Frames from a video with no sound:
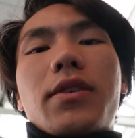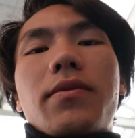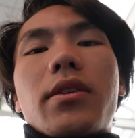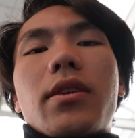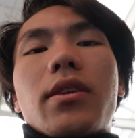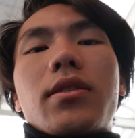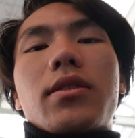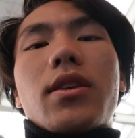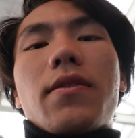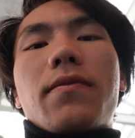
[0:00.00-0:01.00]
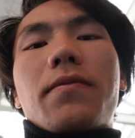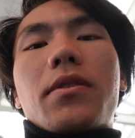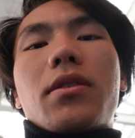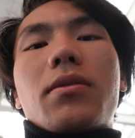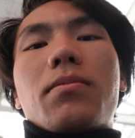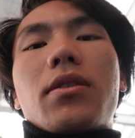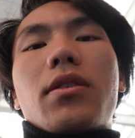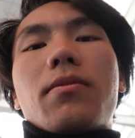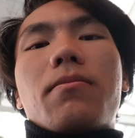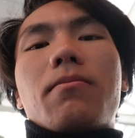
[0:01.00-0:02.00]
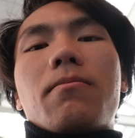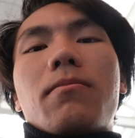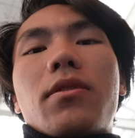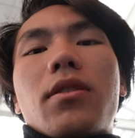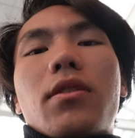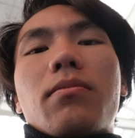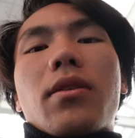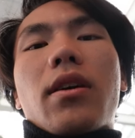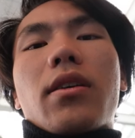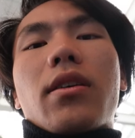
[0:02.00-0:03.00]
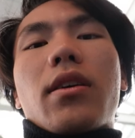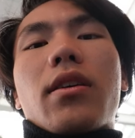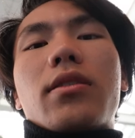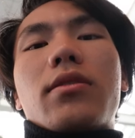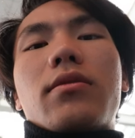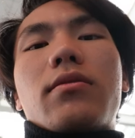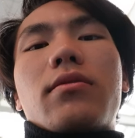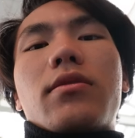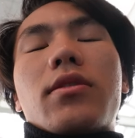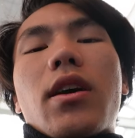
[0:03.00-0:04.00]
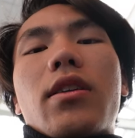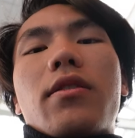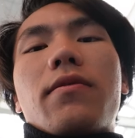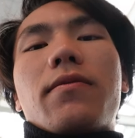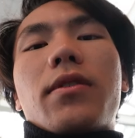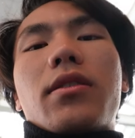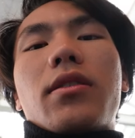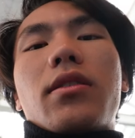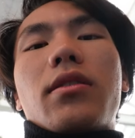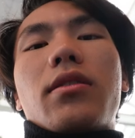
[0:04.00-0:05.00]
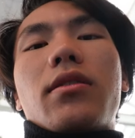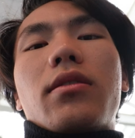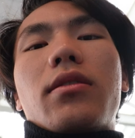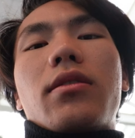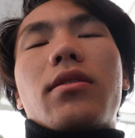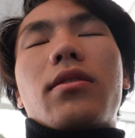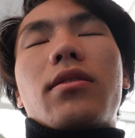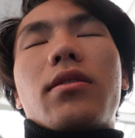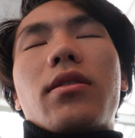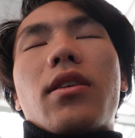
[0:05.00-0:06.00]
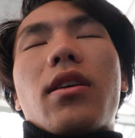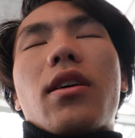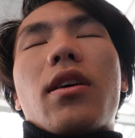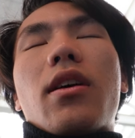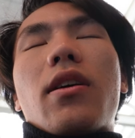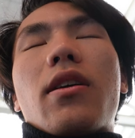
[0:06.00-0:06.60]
leaving at 7.50 p.m., getting back at 10.50, yeah.